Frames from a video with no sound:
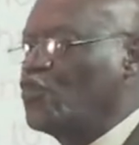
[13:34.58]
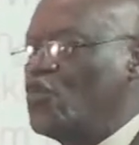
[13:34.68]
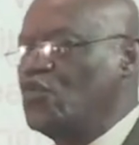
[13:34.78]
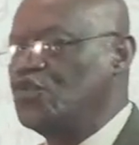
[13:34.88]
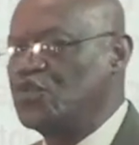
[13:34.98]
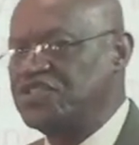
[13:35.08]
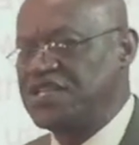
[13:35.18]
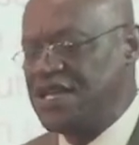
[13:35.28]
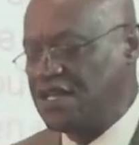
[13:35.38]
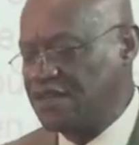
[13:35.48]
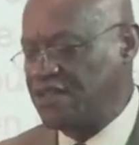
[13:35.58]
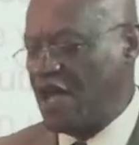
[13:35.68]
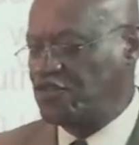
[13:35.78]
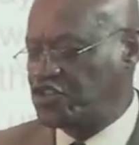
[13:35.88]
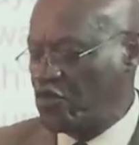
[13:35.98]
wound was healed.
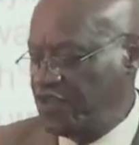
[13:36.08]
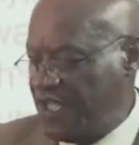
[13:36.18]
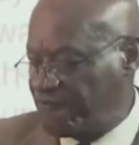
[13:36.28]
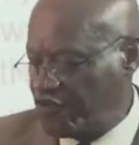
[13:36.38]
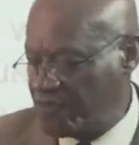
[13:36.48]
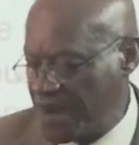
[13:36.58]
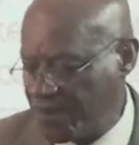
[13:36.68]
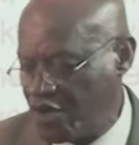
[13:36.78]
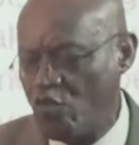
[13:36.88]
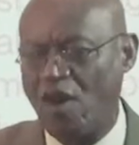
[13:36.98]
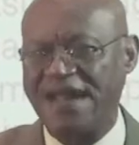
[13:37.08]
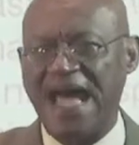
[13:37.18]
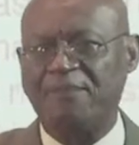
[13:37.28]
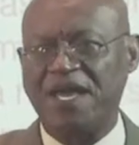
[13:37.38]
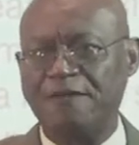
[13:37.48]
Now, so if you remember what
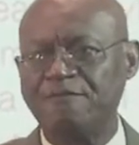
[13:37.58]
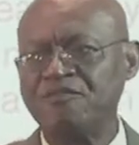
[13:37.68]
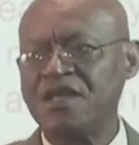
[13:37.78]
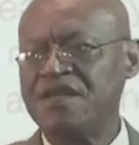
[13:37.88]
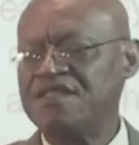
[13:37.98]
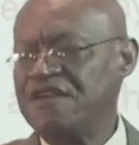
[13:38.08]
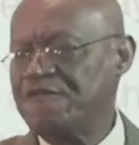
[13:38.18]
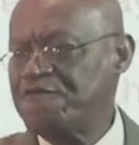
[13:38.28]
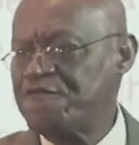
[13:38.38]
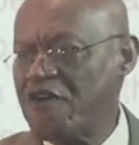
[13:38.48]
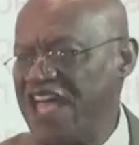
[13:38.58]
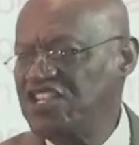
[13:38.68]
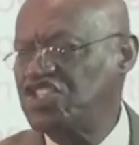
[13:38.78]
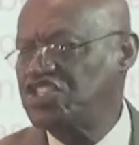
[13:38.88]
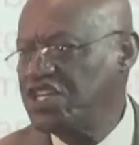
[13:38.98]
happened, the
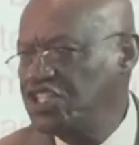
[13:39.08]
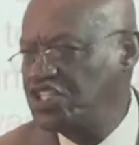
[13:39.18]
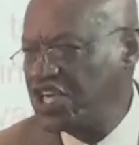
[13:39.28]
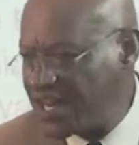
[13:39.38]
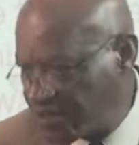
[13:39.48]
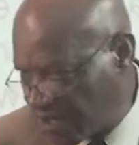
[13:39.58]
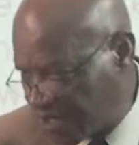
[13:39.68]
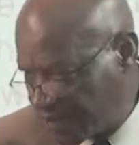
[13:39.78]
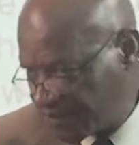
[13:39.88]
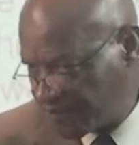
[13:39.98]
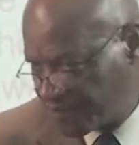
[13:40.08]
French general,